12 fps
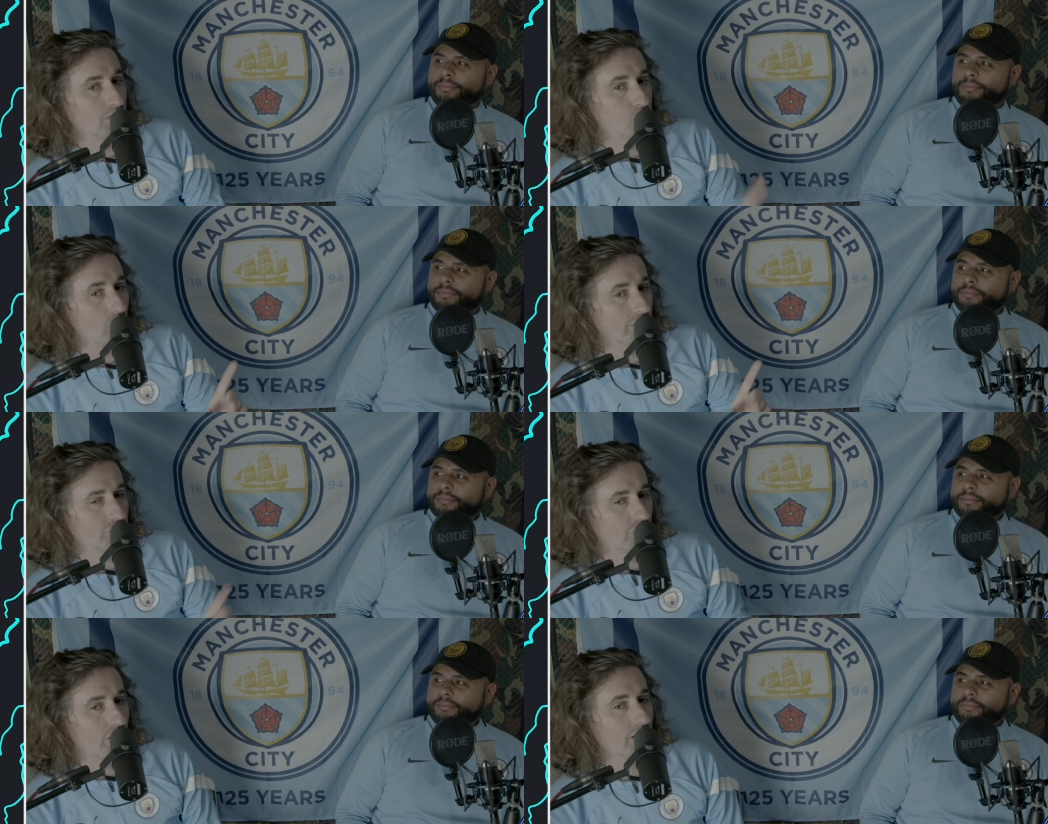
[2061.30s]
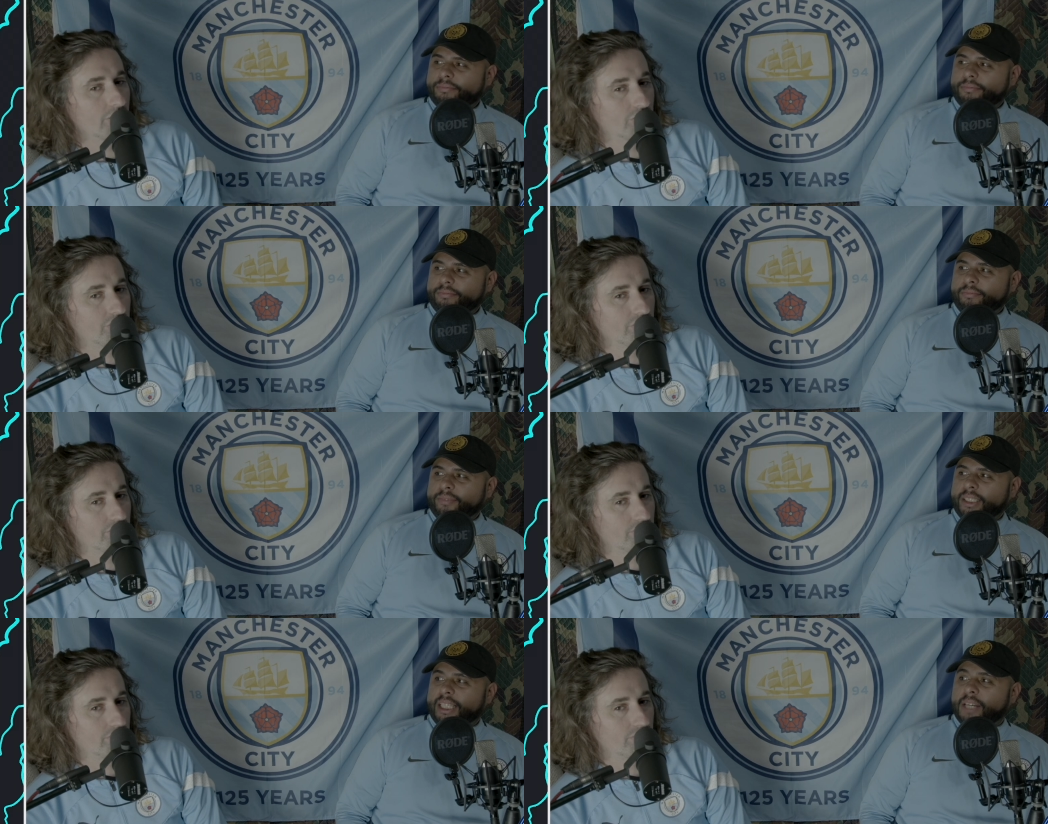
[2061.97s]
Speaker 1: one charge,
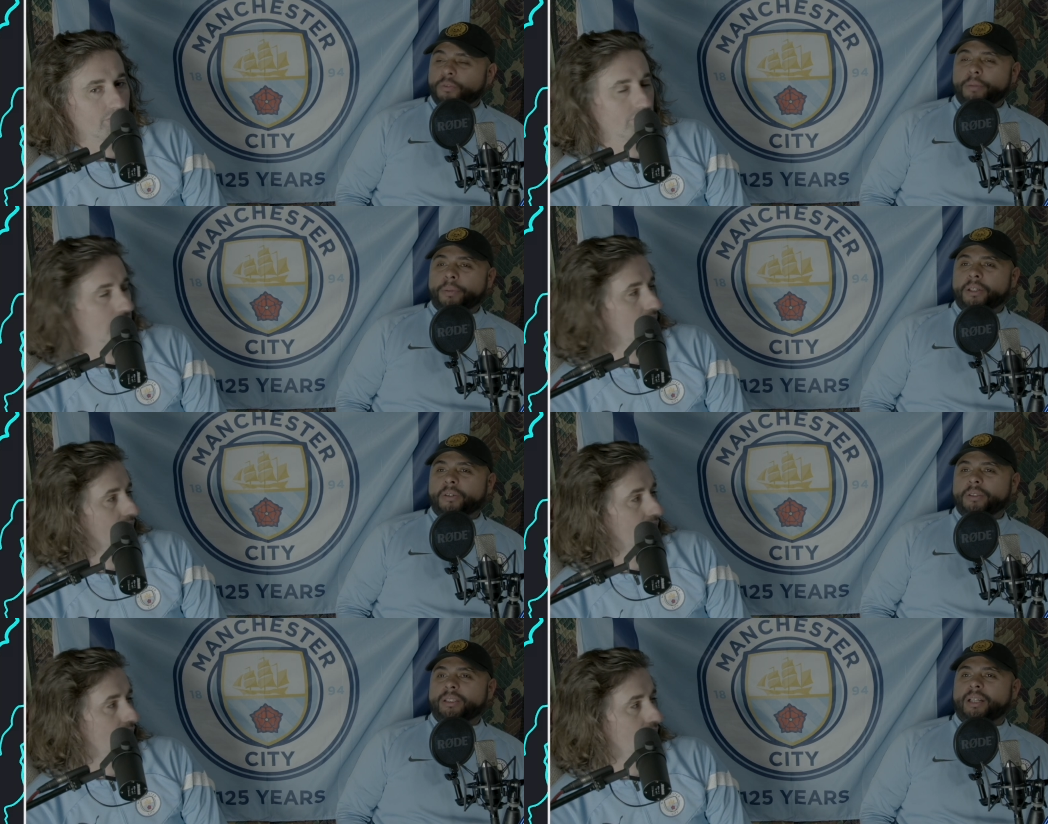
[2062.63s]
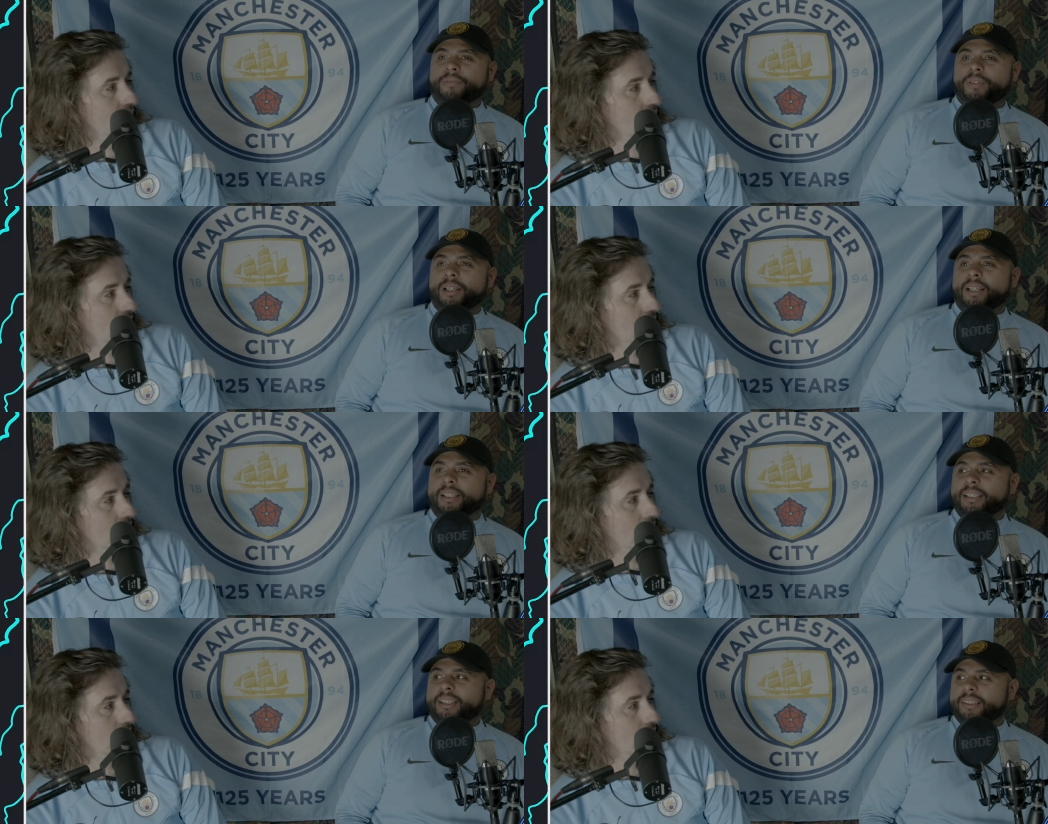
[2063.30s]
Speaker 2: and we've been holding off for like
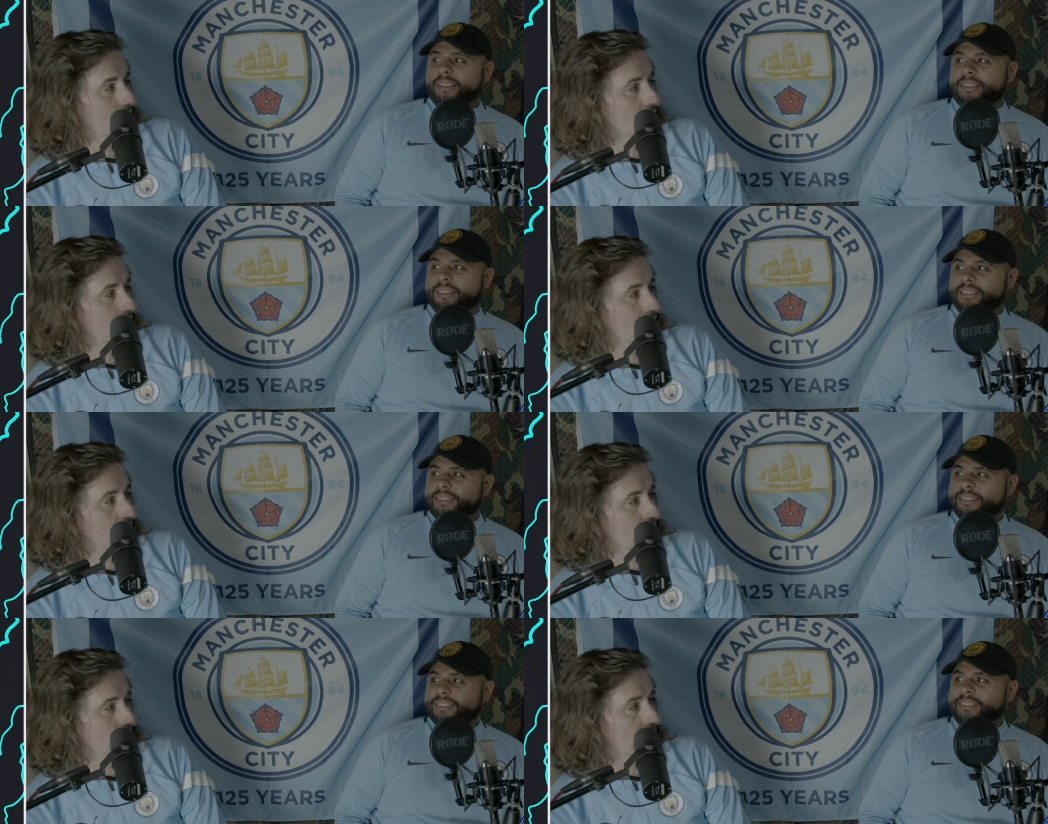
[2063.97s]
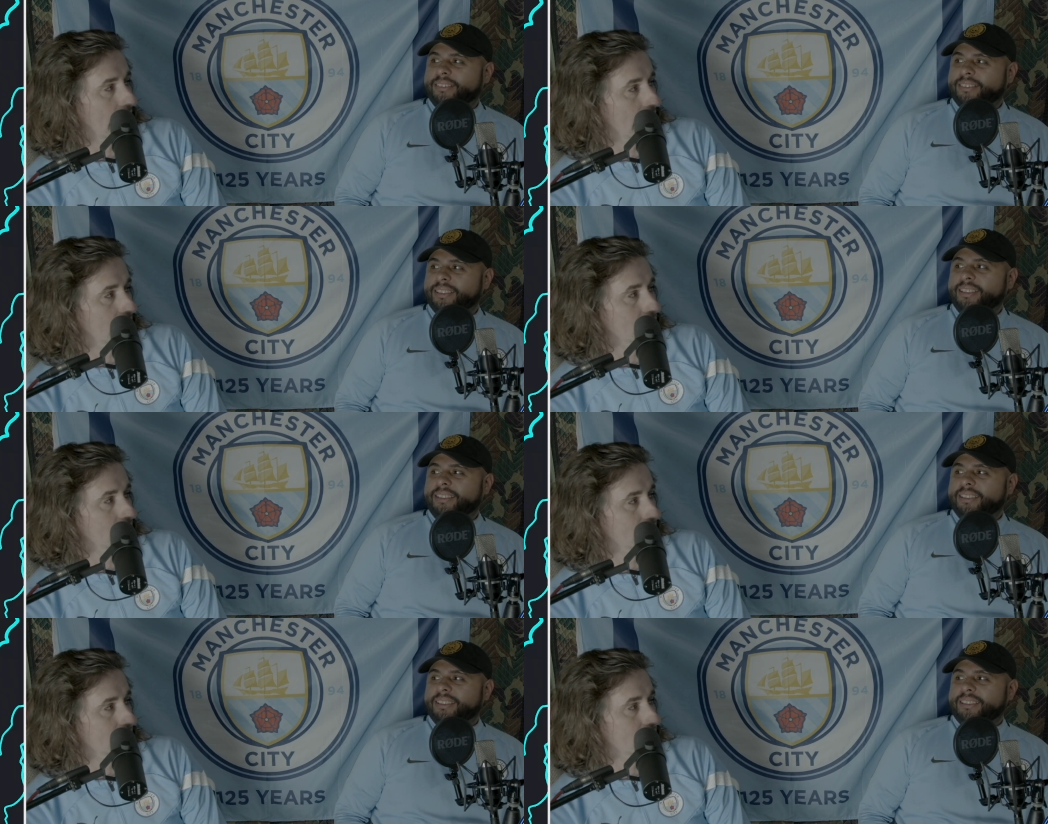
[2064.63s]
a year. Yeah.
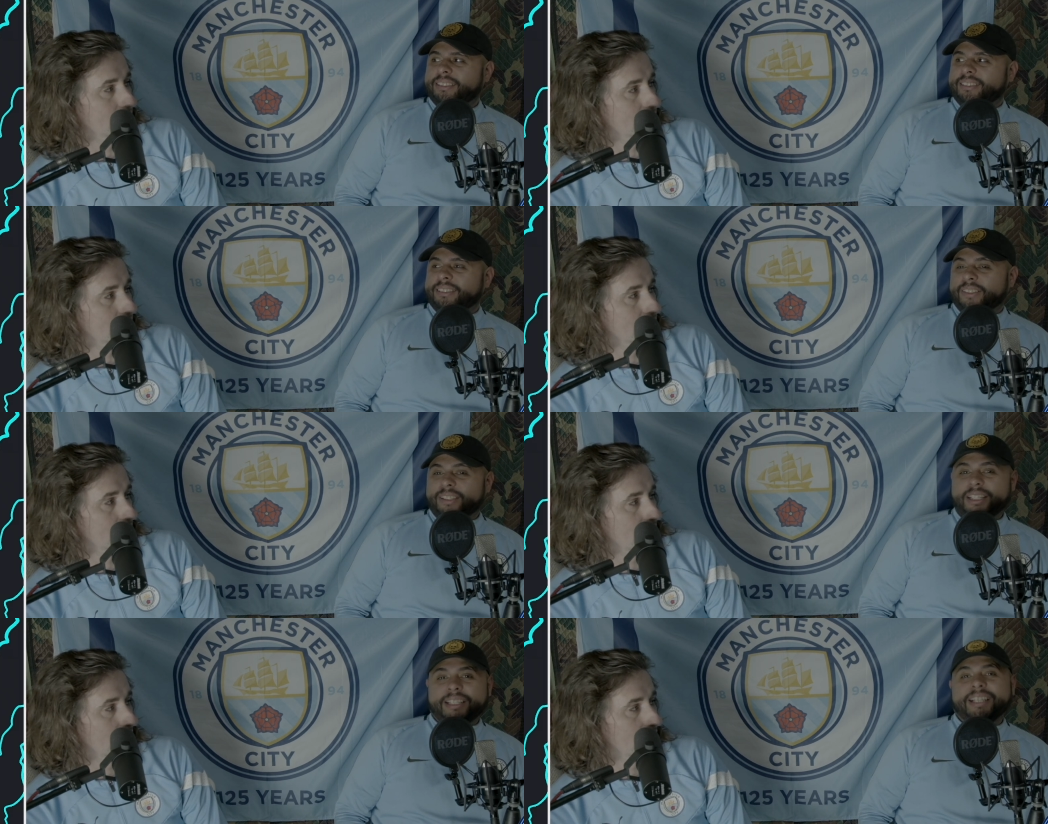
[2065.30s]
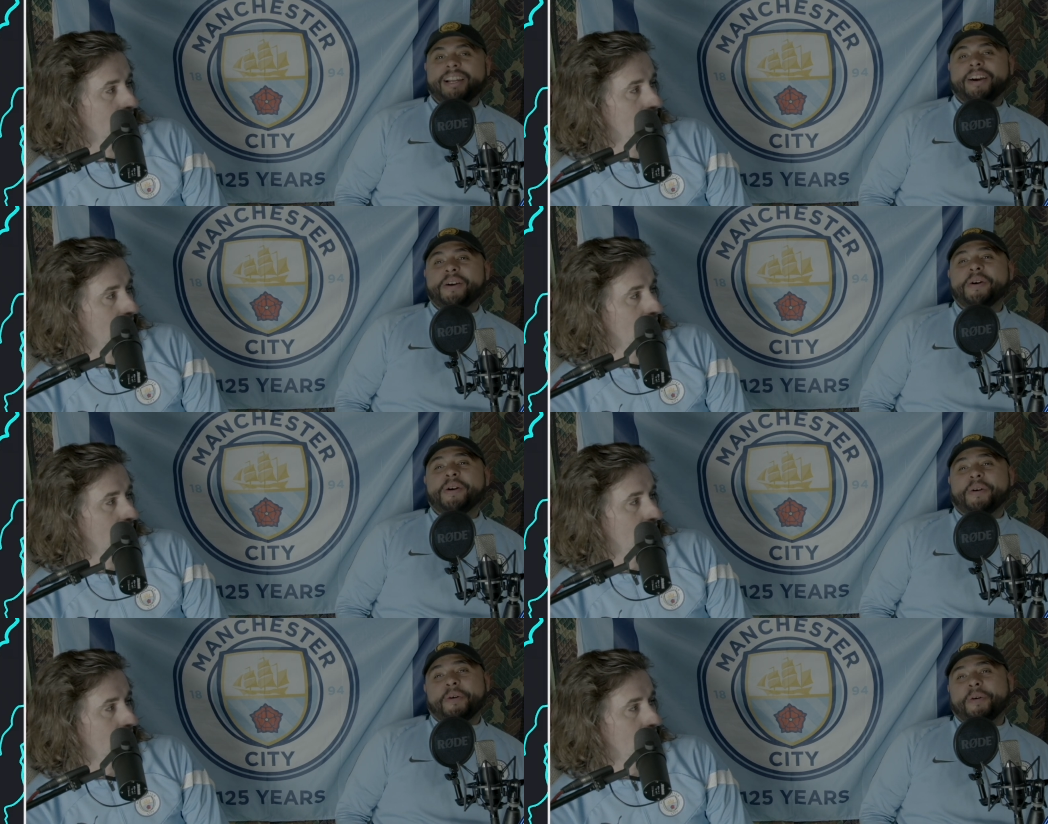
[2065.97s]

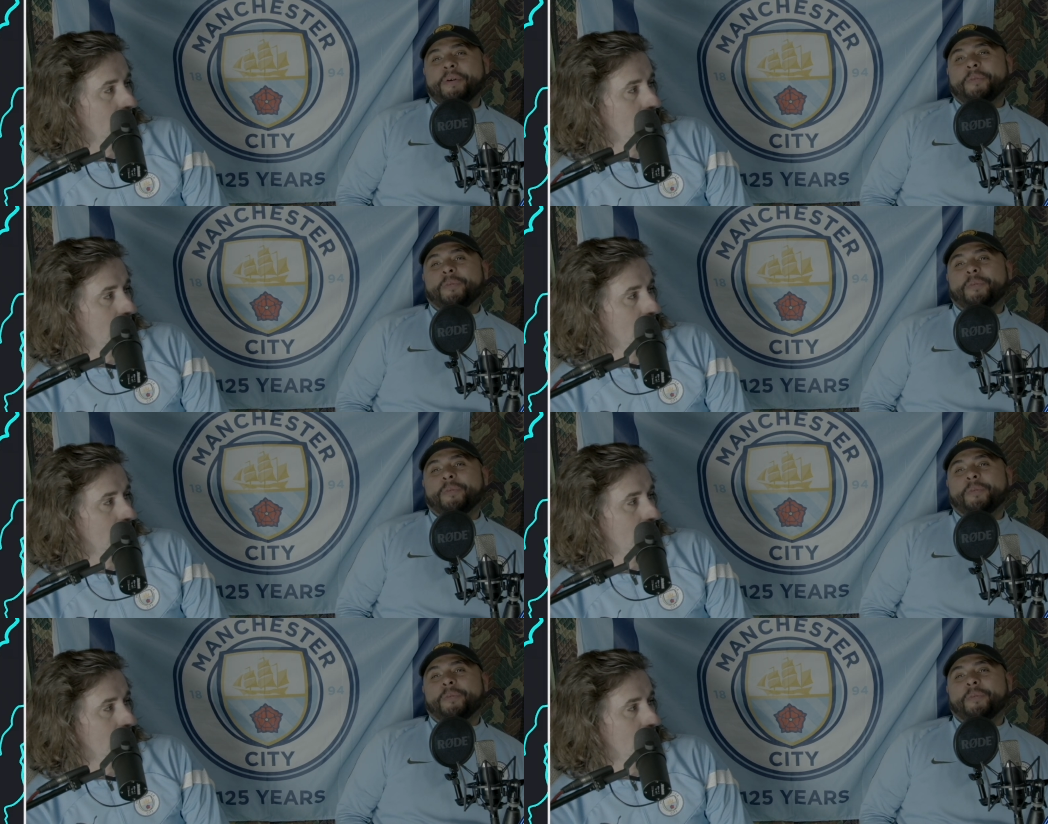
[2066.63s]
home